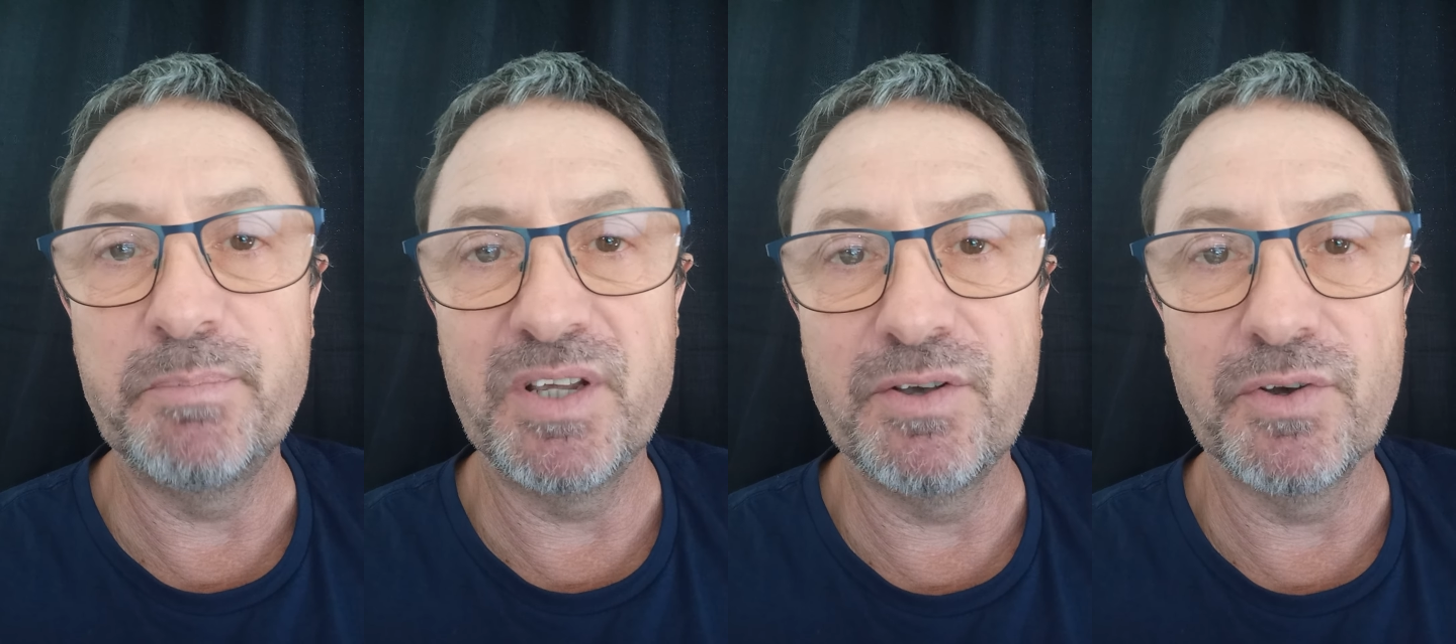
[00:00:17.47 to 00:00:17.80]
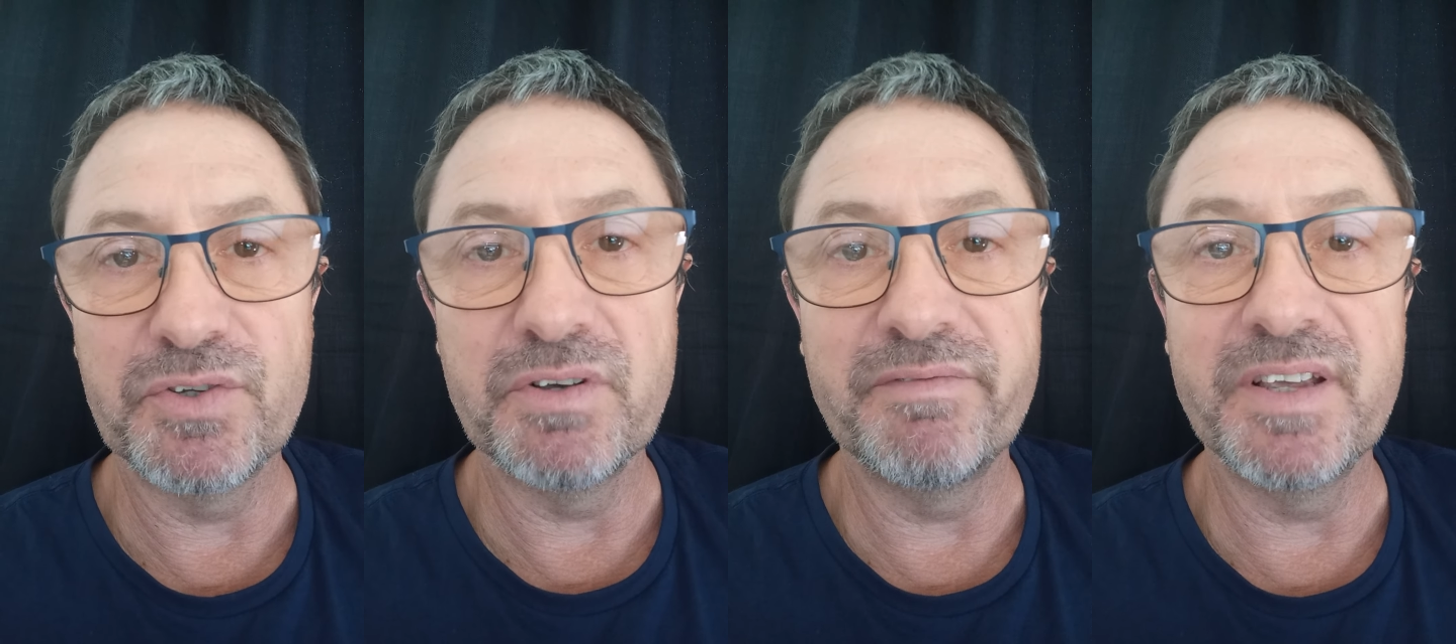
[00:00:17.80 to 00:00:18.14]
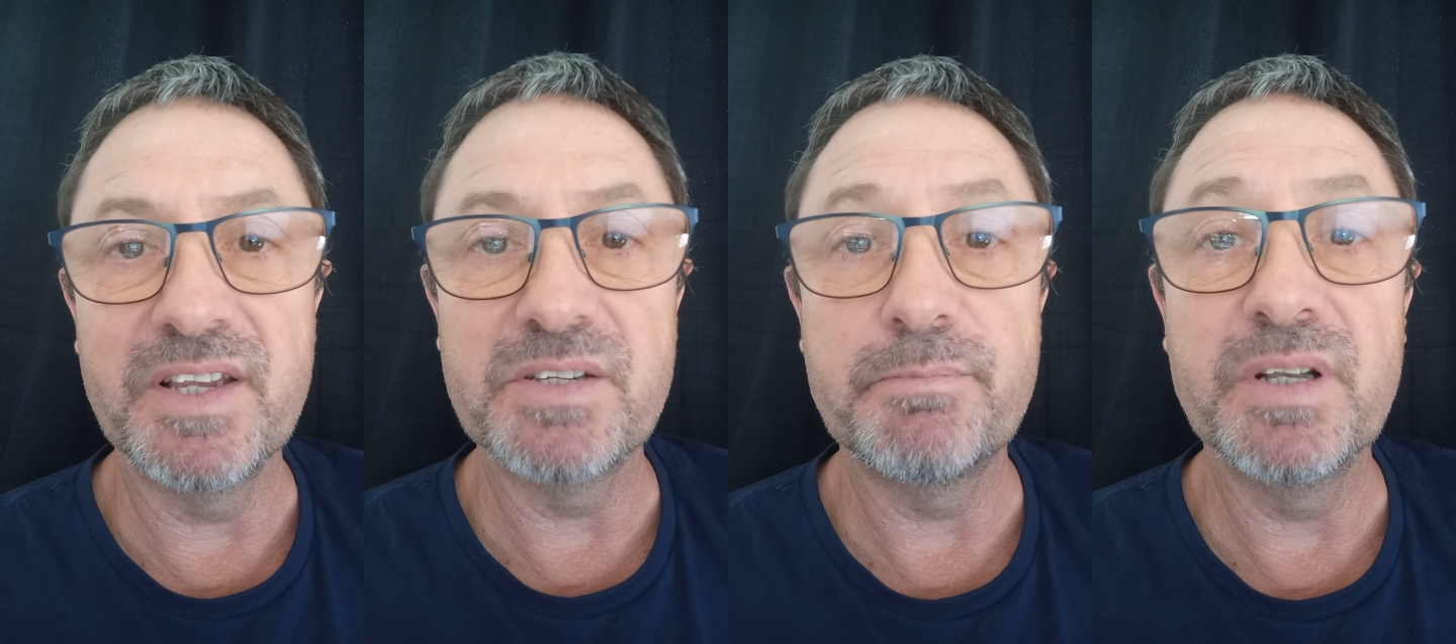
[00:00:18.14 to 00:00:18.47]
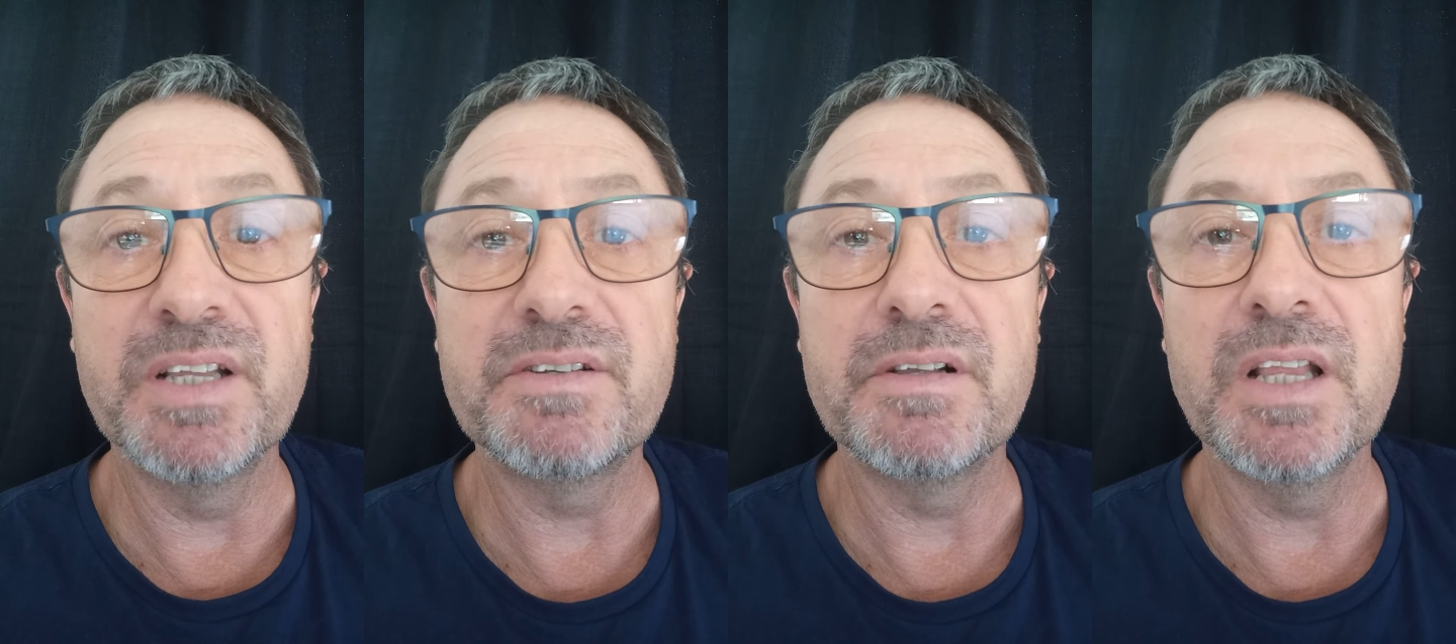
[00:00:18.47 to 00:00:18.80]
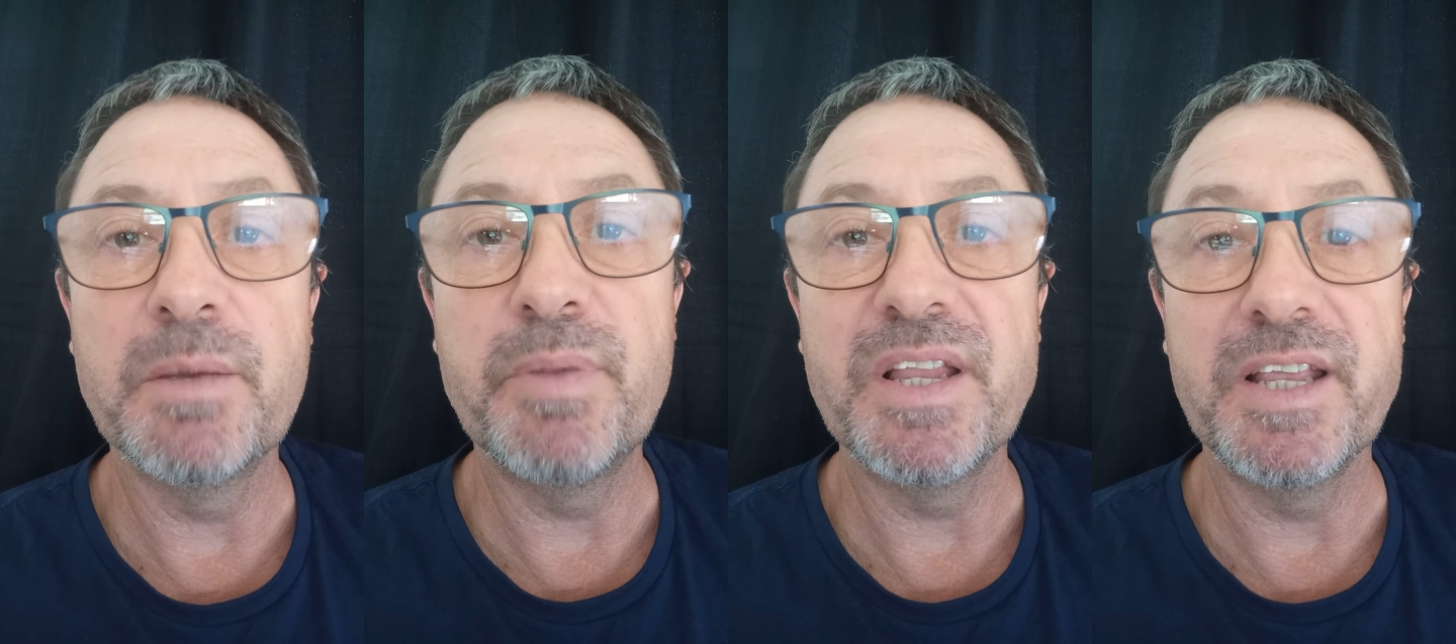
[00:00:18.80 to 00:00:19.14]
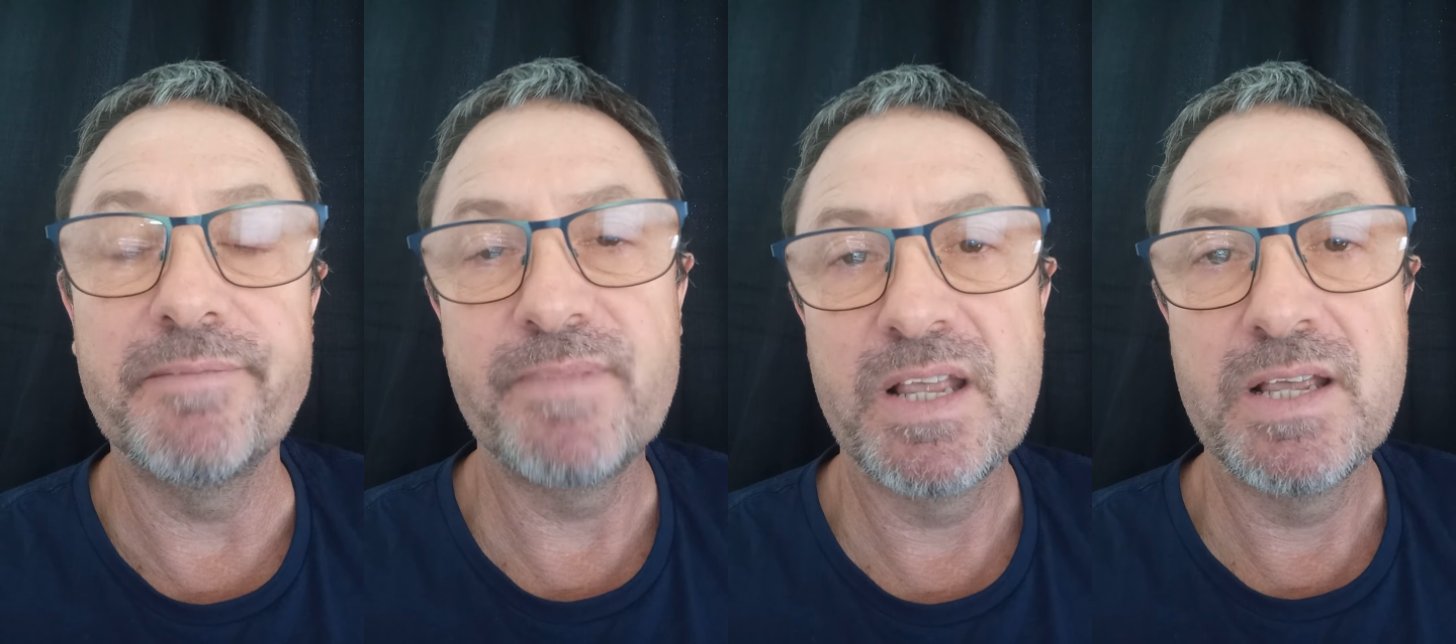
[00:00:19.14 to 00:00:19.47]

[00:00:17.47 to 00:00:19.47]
because of his political opinion,